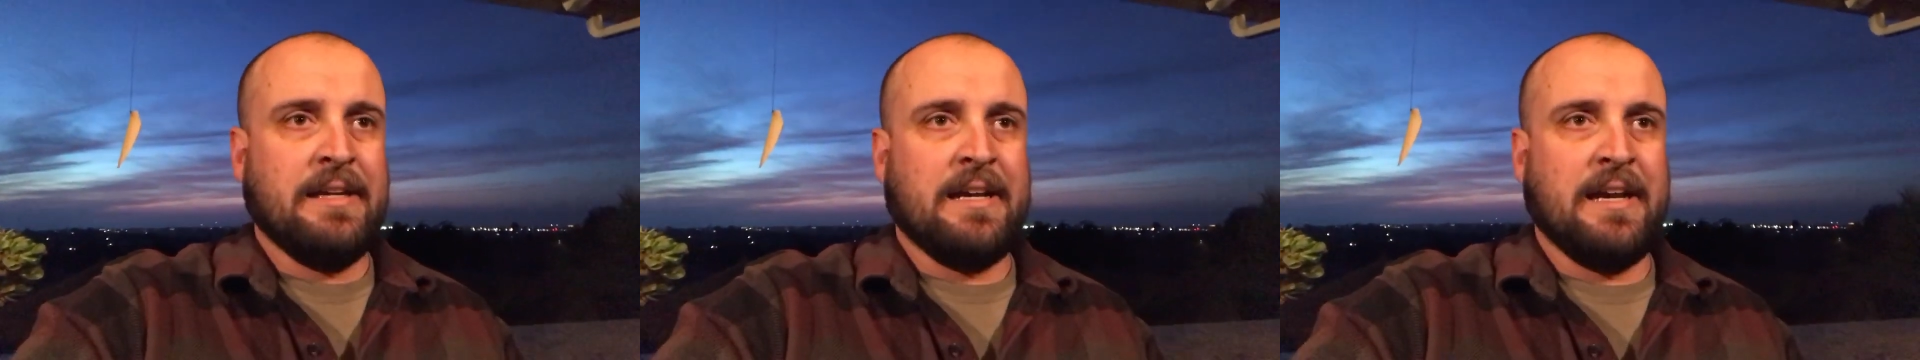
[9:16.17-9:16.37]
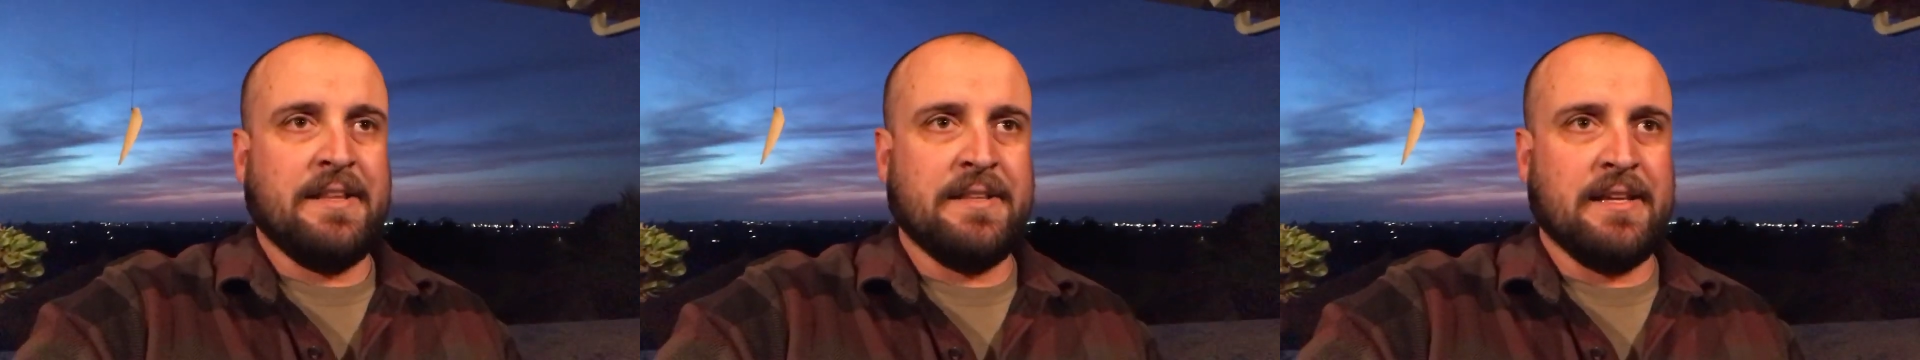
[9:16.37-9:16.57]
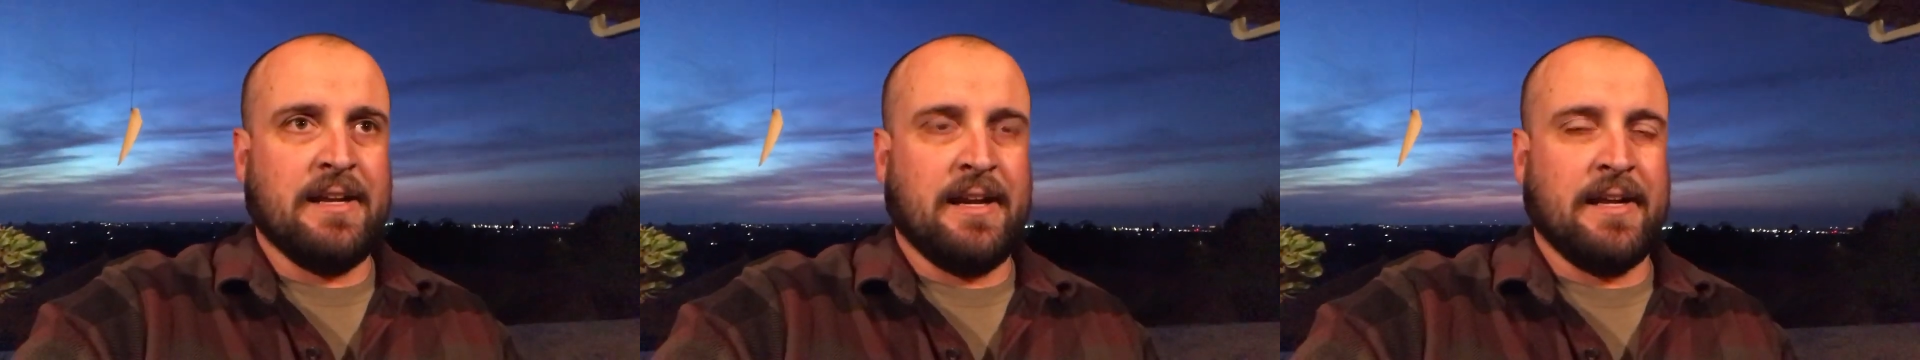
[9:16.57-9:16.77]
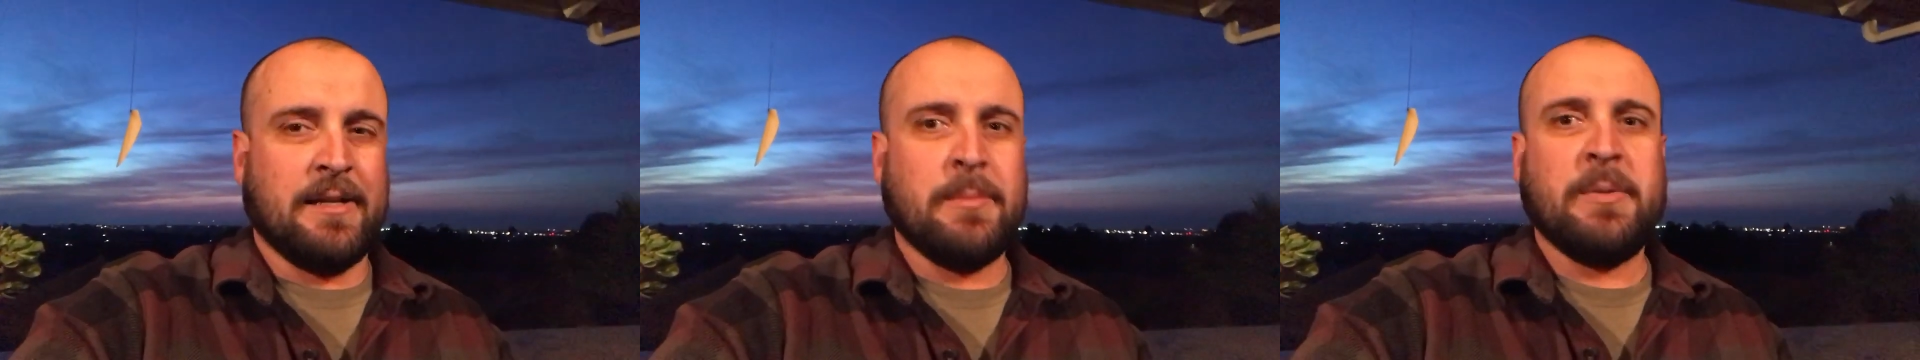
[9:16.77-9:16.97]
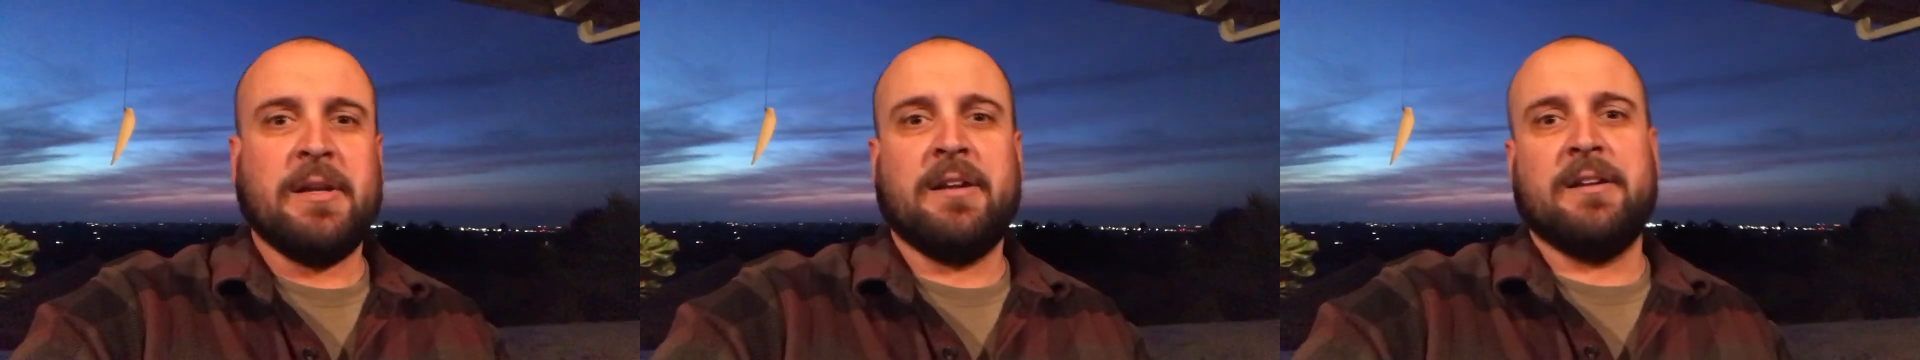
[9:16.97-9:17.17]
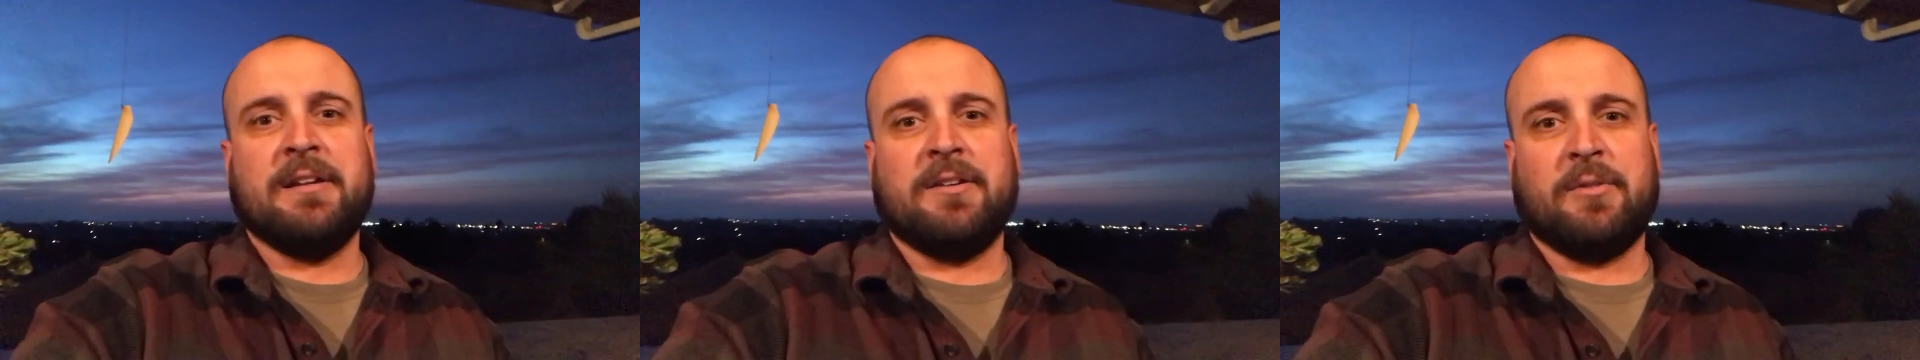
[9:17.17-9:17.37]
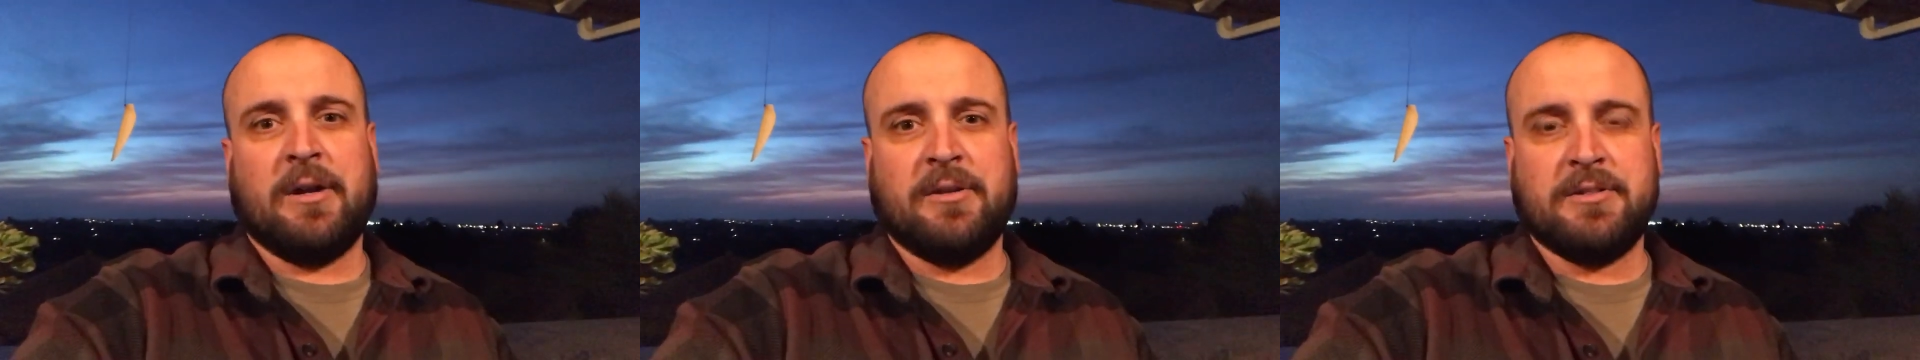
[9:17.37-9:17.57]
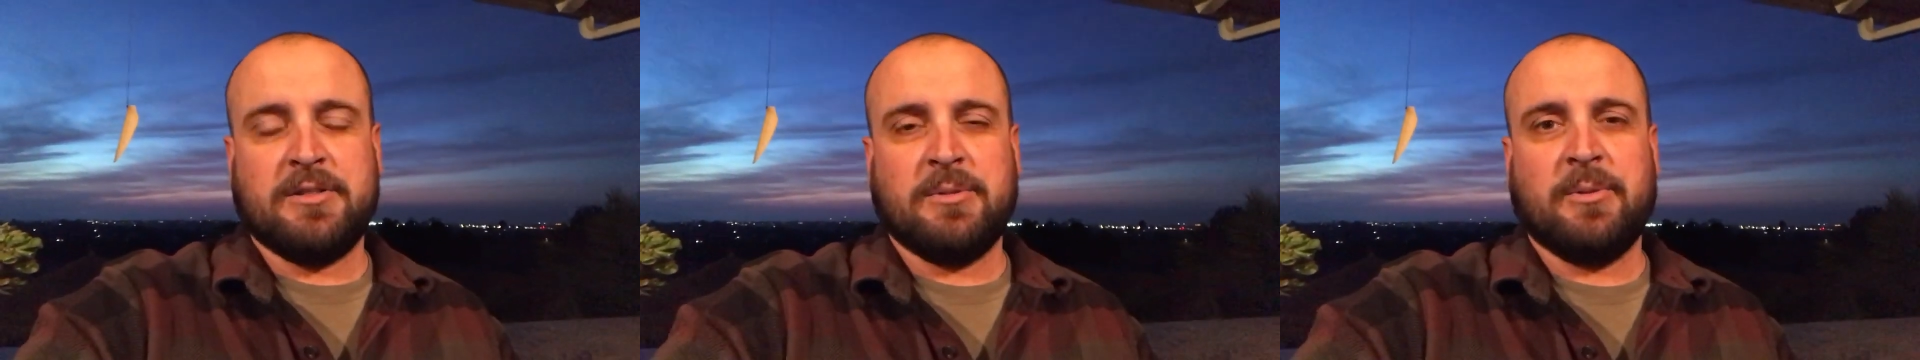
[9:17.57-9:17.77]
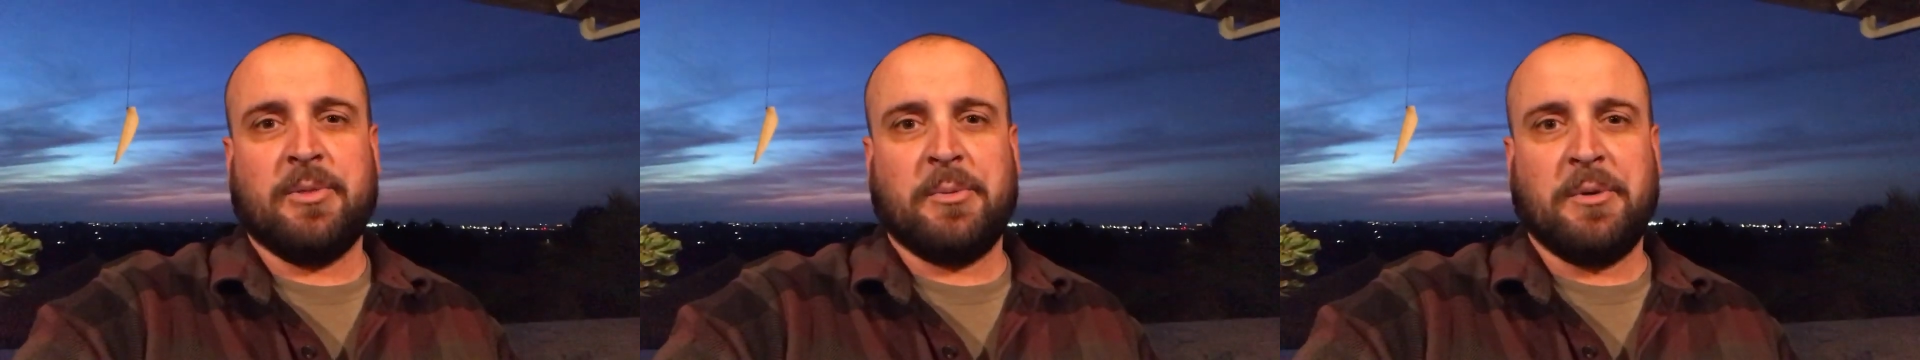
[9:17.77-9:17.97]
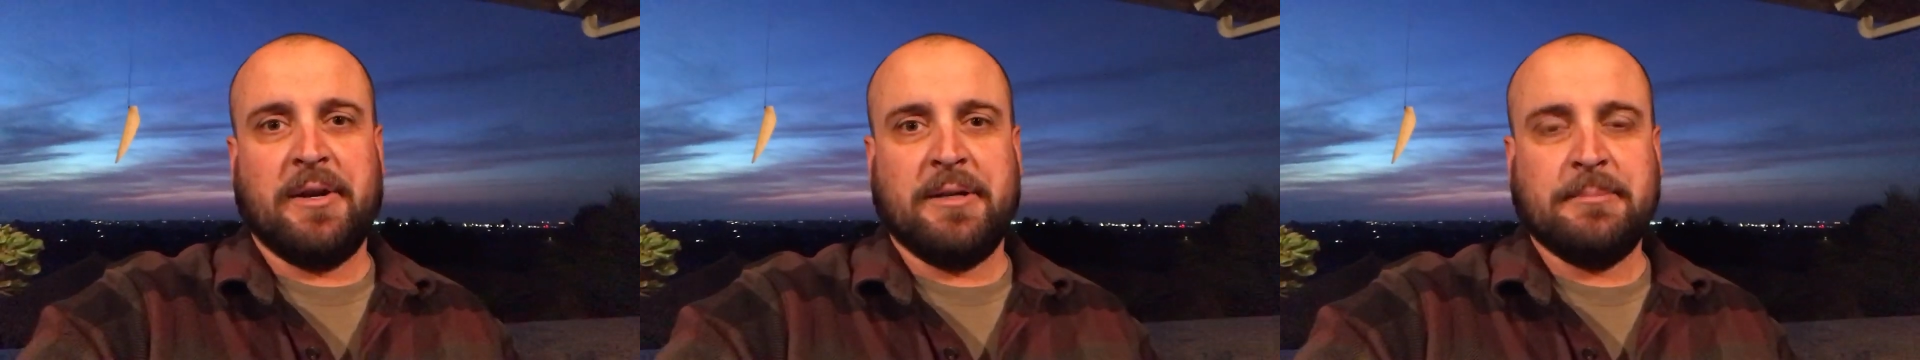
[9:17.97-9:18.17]
and then I competed in round 2 and
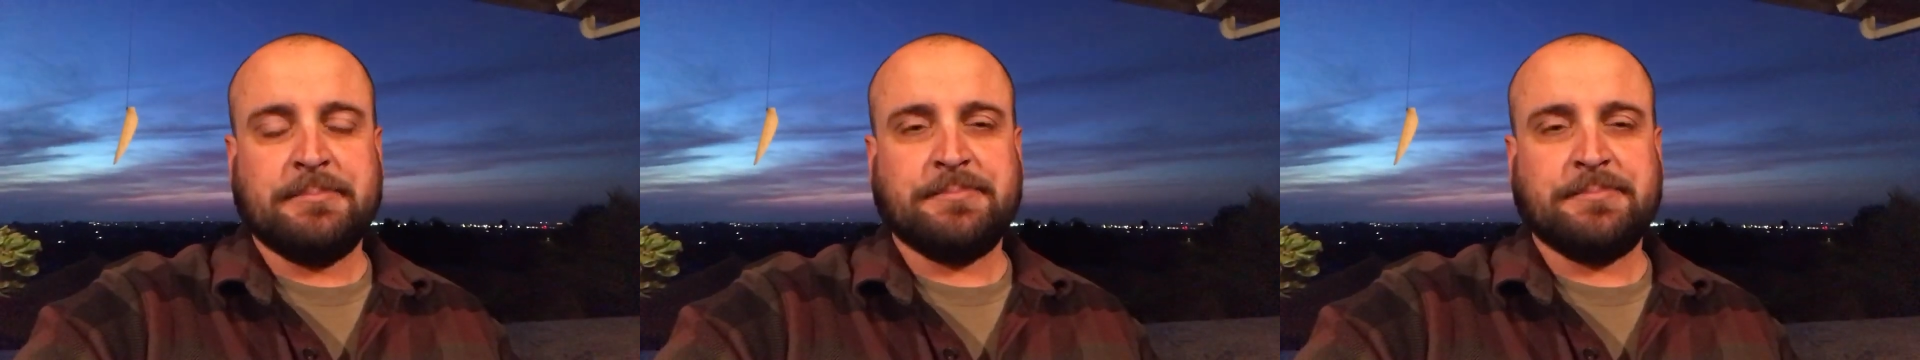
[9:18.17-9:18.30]
3.